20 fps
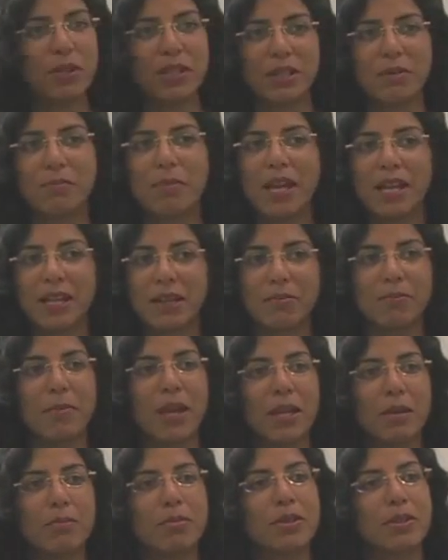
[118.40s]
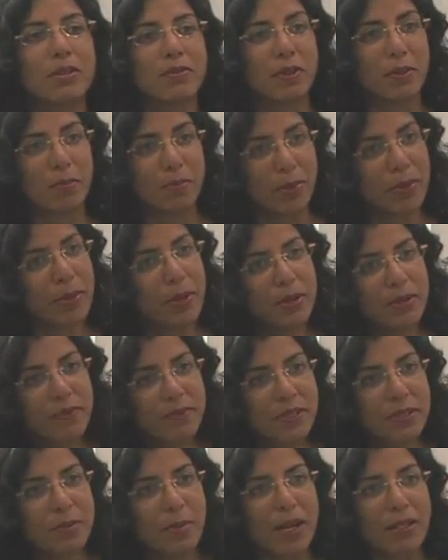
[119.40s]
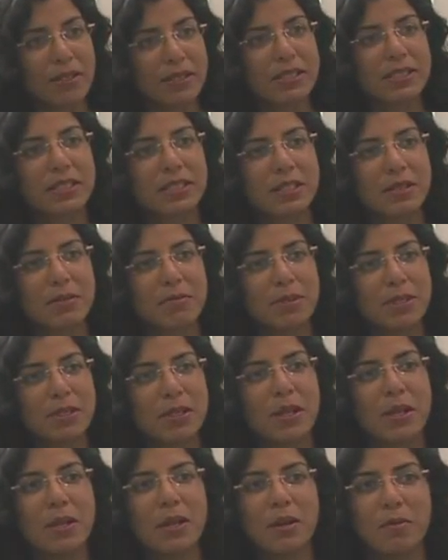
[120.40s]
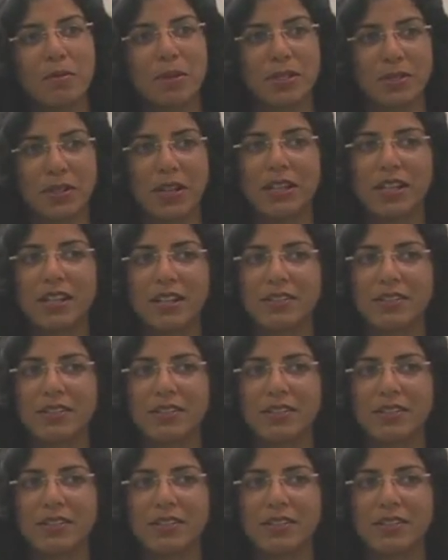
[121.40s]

can make many beautiful proofs about systems, but trying to